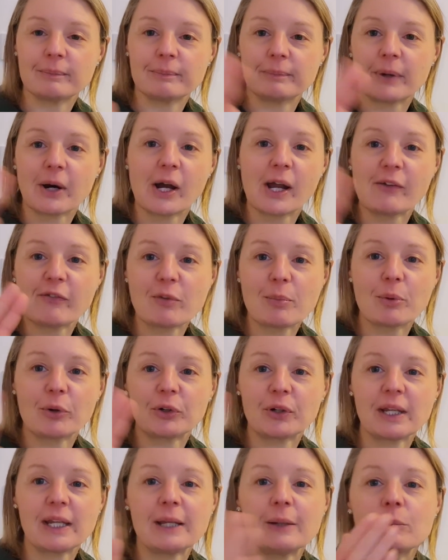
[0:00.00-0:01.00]
Bye
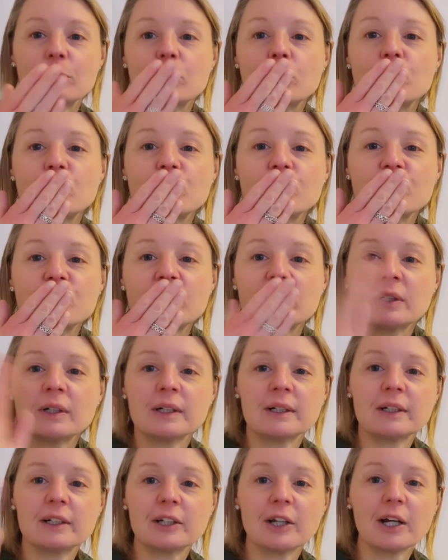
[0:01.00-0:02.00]
everybody.
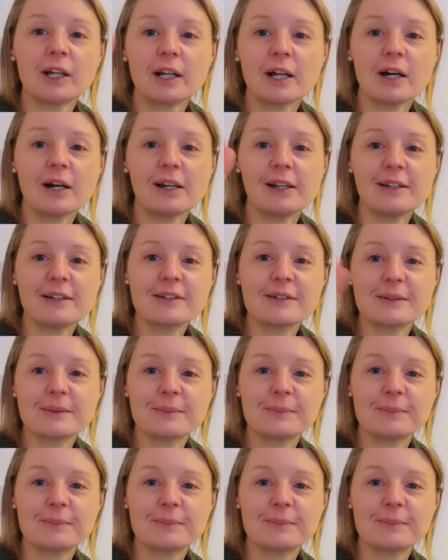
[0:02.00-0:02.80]
Night night.